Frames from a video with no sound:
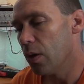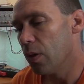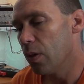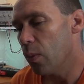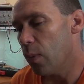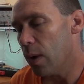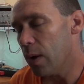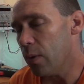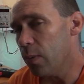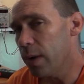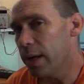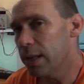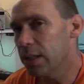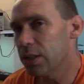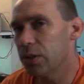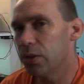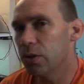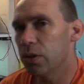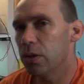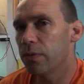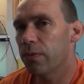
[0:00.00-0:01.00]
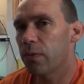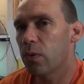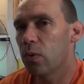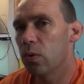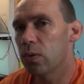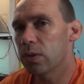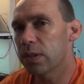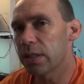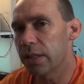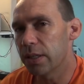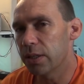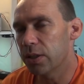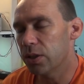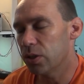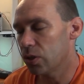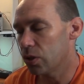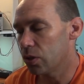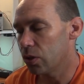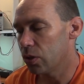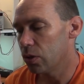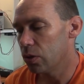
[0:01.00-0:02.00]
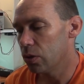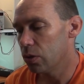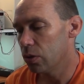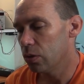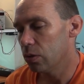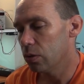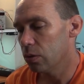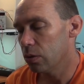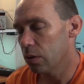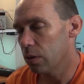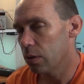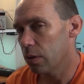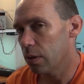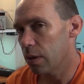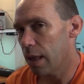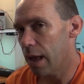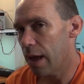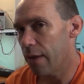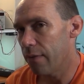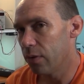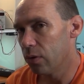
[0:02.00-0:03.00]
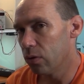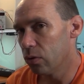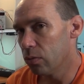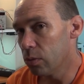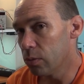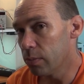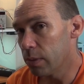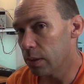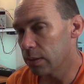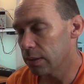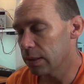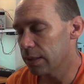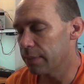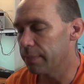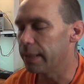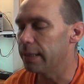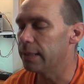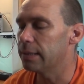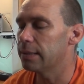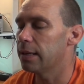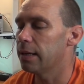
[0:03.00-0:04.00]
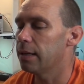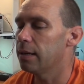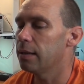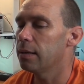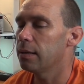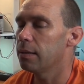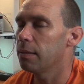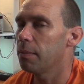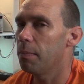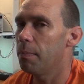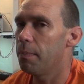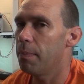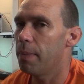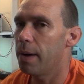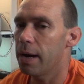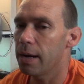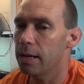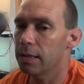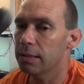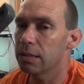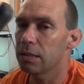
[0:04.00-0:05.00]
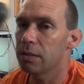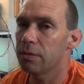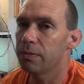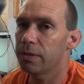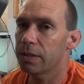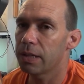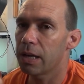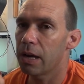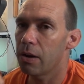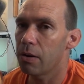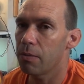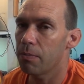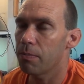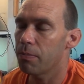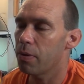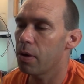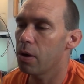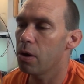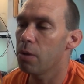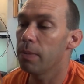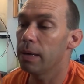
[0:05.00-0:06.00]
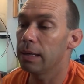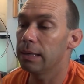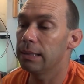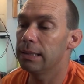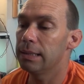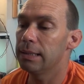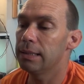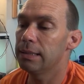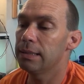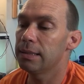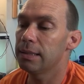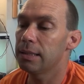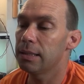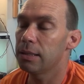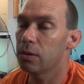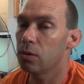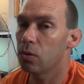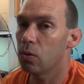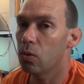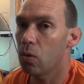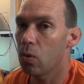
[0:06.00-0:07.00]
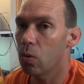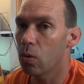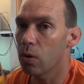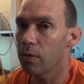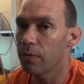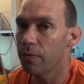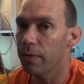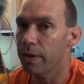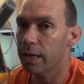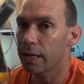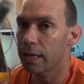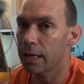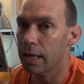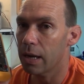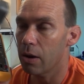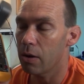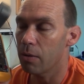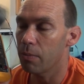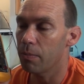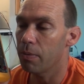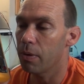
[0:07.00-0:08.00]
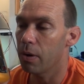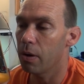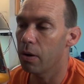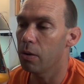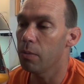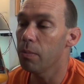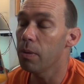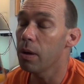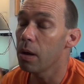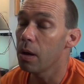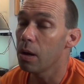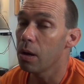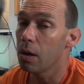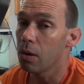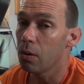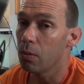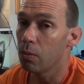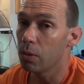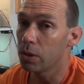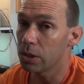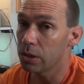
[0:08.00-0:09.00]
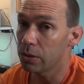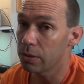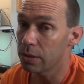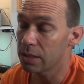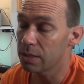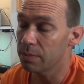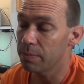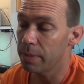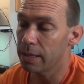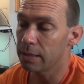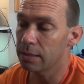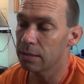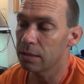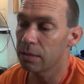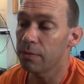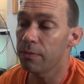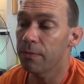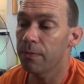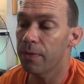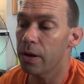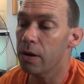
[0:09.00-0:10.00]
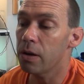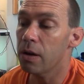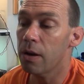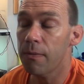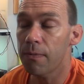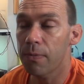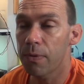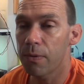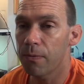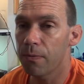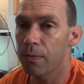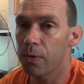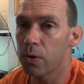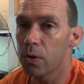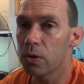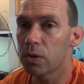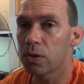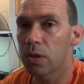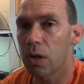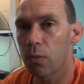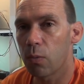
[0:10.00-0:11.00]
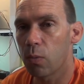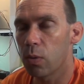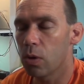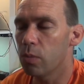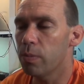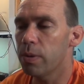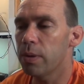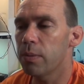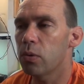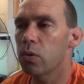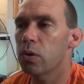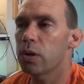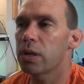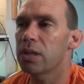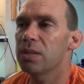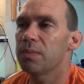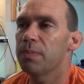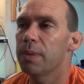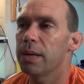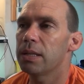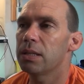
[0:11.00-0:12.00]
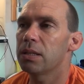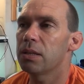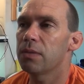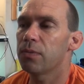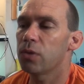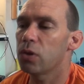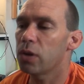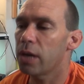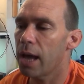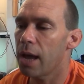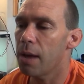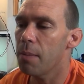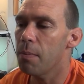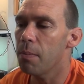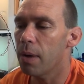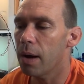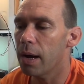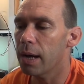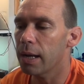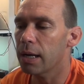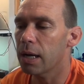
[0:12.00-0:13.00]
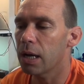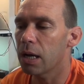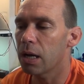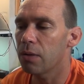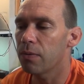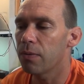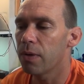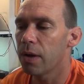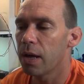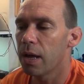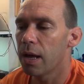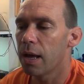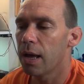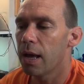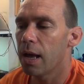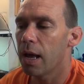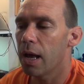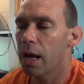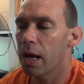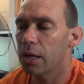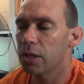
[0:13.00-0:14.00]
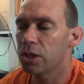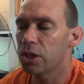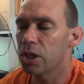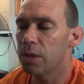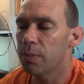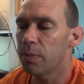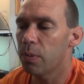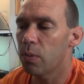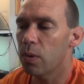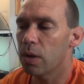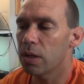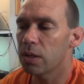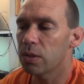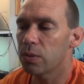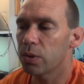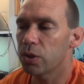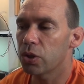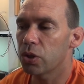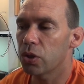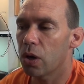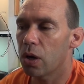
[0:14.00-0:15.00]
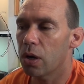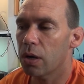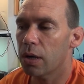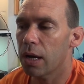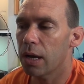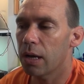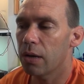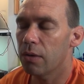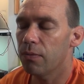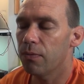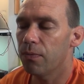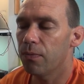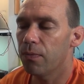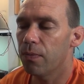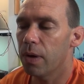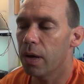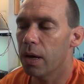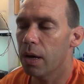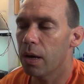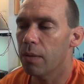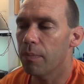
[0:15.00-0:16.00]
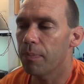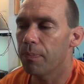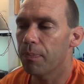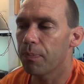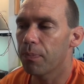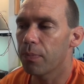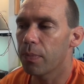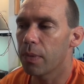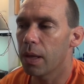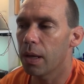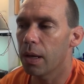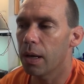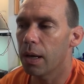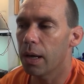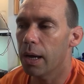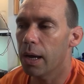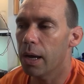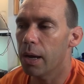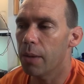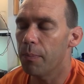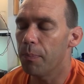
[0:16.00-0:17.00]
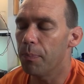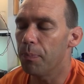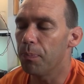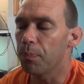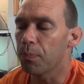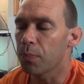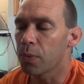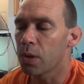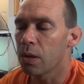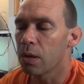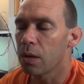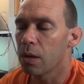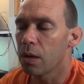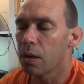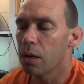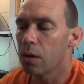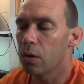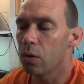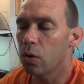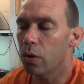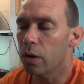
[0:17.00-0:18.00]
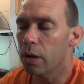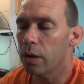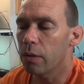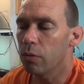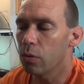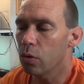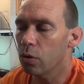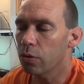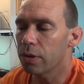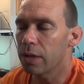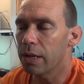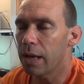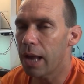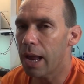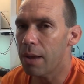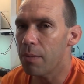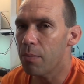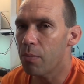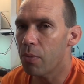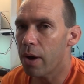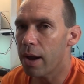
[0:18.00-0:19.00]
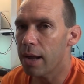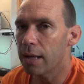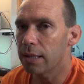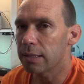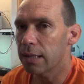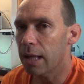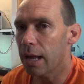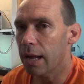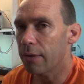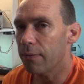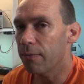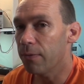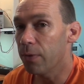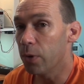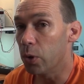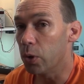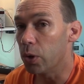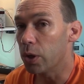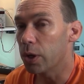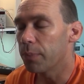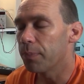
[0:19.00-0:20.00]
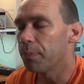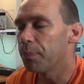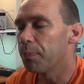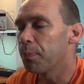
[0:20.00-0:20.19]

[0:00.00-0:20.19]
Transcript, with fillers: the one way to do it, of course, is to have a normal multimeter, buy yourself a current probe, a DC or Hall effect current probe, which are expensive. Fair enough, the flukes will be more expensive. You can buy kind of uh, cheaper ones which are kind of uh, um, not, not the name brands like Fluke.